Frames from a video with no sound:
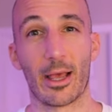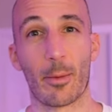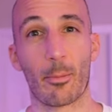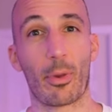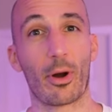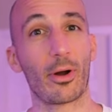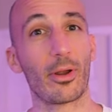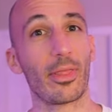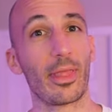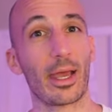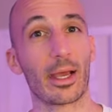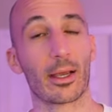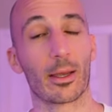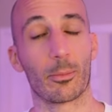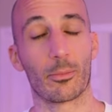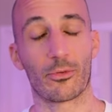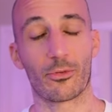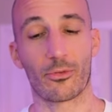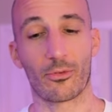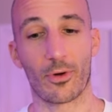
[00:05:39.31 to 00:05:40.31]
part of that
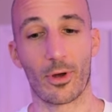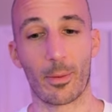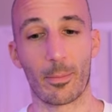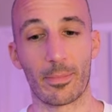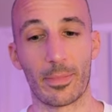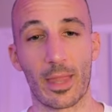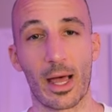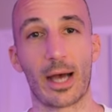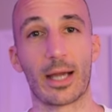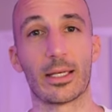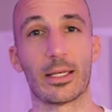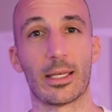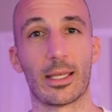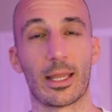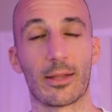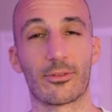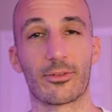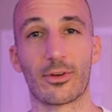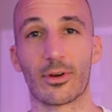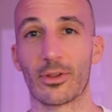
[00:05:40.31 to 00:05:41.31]
comes from not
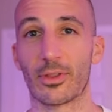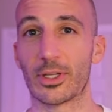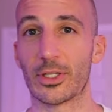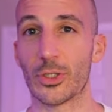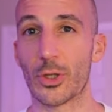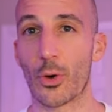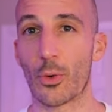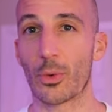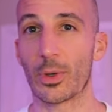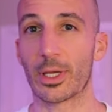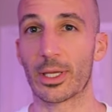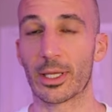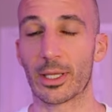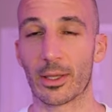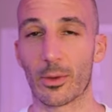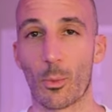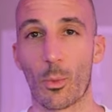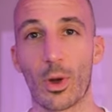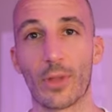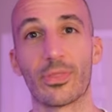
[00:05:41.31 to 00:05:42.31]
necessarily knowing
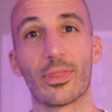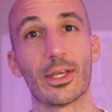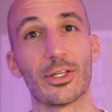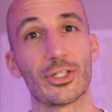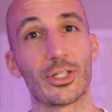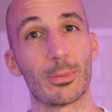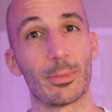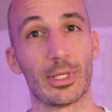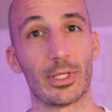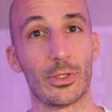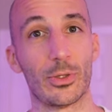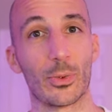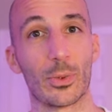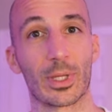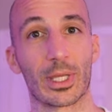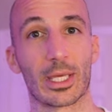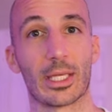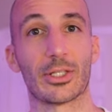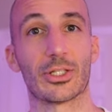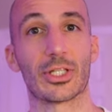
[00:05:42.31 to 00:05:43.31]
what they should be
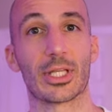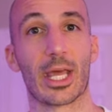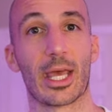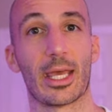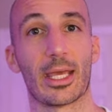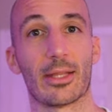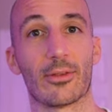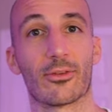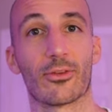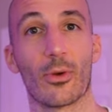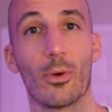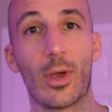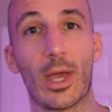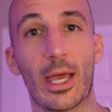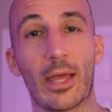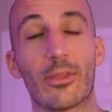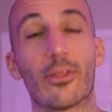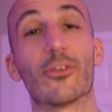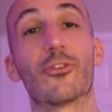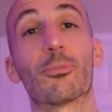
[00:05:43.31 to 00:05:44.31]
doing each day. And so
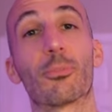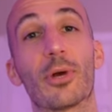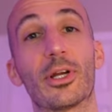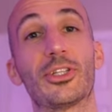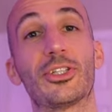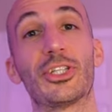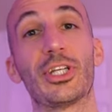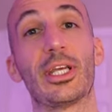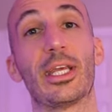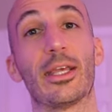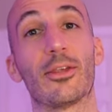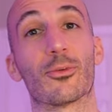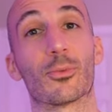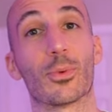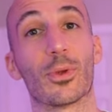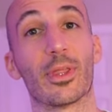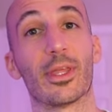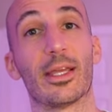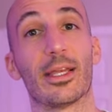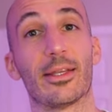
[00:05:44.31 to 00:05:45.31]
the spreadsheet is
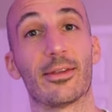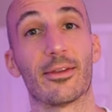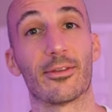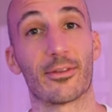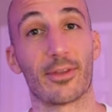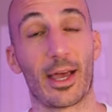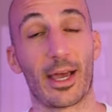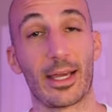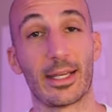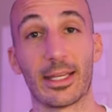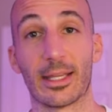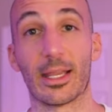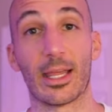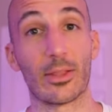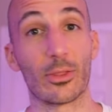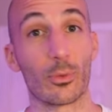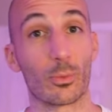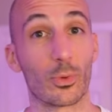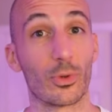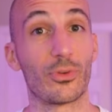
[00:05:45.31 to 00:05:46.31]
really designed,
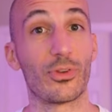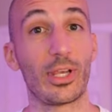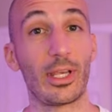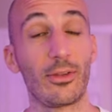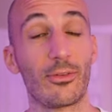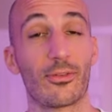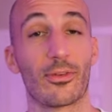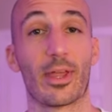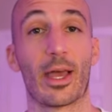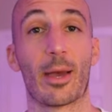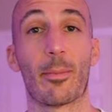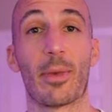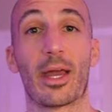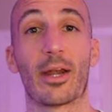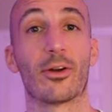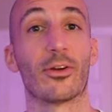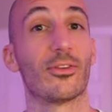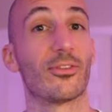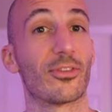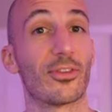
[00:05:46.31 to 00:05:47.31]
and the routines for that
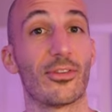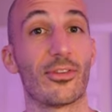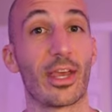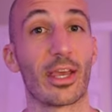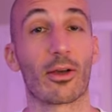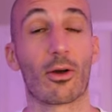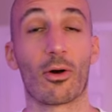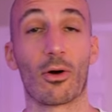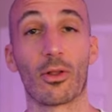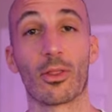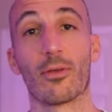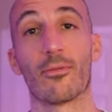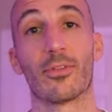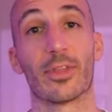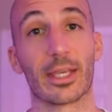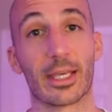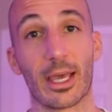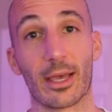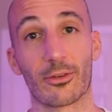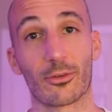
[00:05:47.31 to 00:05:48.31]
matter, is to take all of the
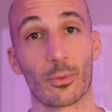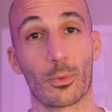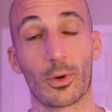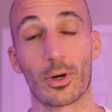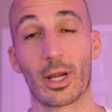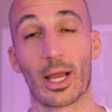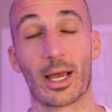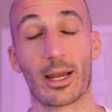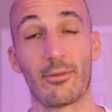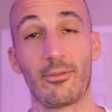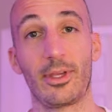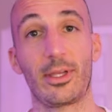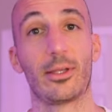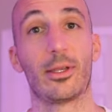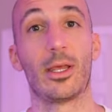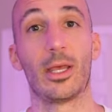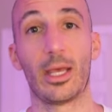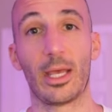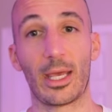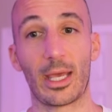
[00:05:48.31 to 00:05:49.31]
guesswork out of it.
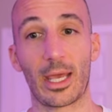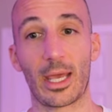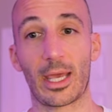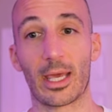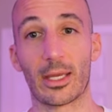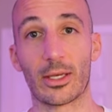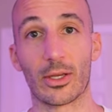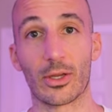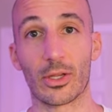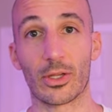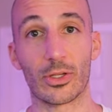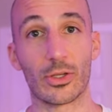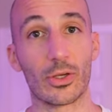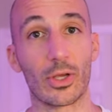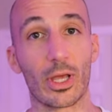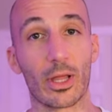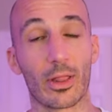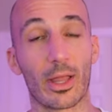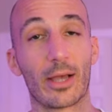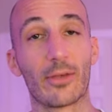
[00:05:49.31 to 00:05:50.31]
And
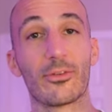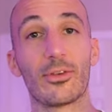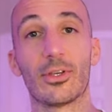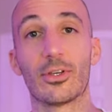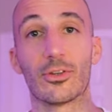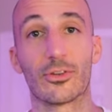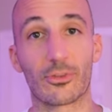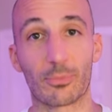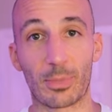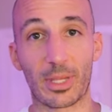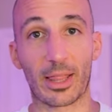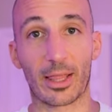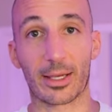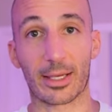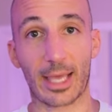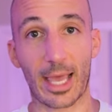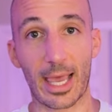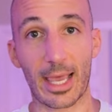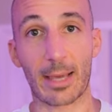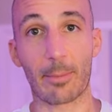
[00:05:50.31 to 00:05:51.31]
it allows you to just be like,
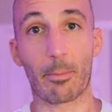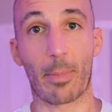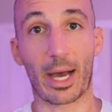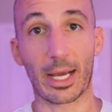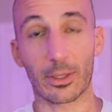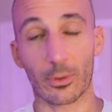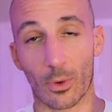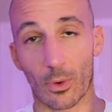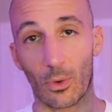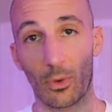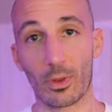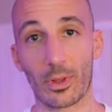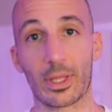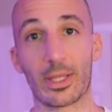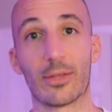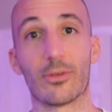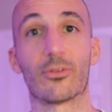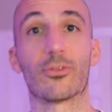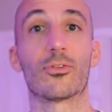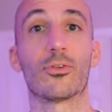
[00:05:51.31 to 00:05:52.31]
hey, my goal
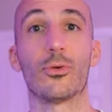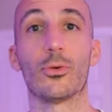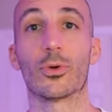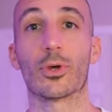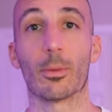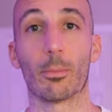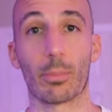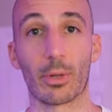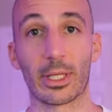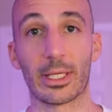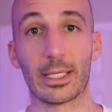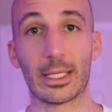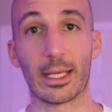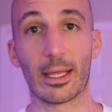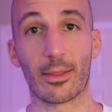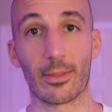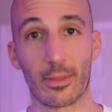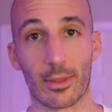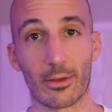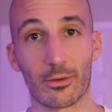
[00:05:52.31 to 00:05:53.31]
is to complete
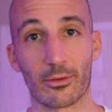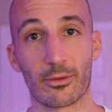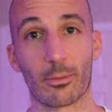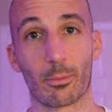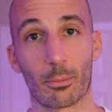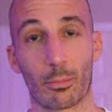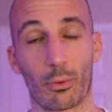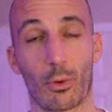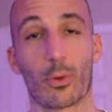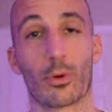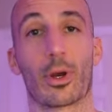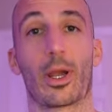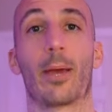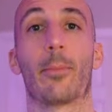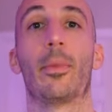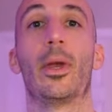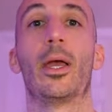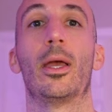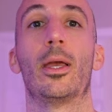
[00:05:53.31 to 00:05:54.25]
this program.